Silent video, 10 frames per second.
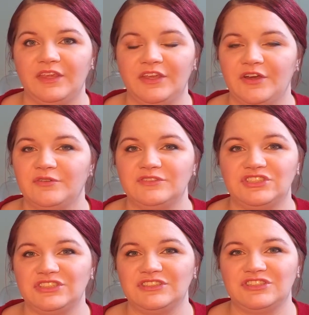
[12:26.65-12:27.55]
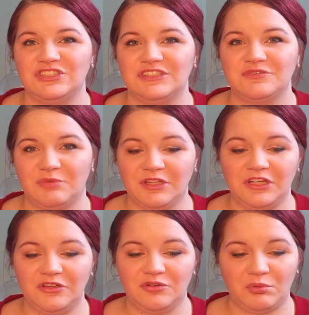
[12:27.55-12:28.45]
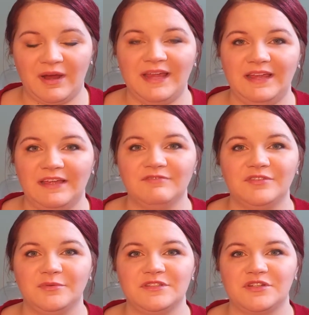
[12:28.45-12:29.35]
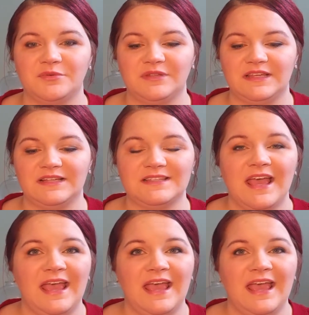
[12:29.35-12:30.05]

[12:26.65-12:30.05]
you know, she's a really great influencer with this.